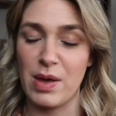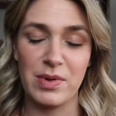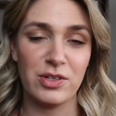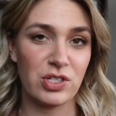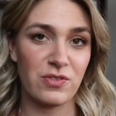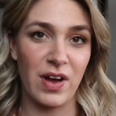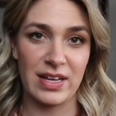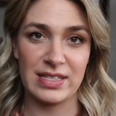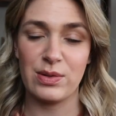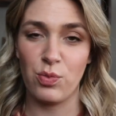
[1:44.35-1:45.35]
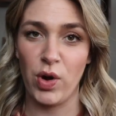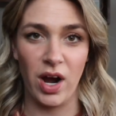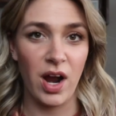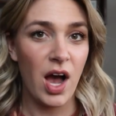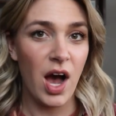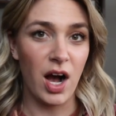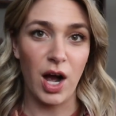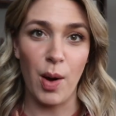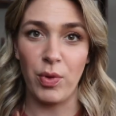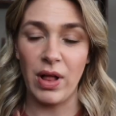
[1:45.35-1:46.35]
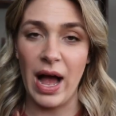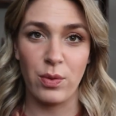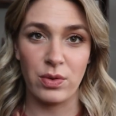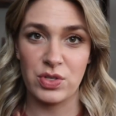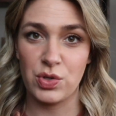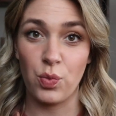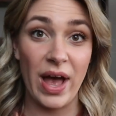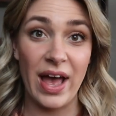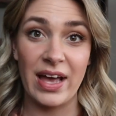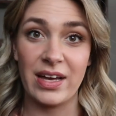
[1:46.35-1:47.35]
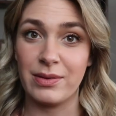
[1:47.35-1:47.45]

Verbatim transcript: Maybe just find somewhere a couple hours away,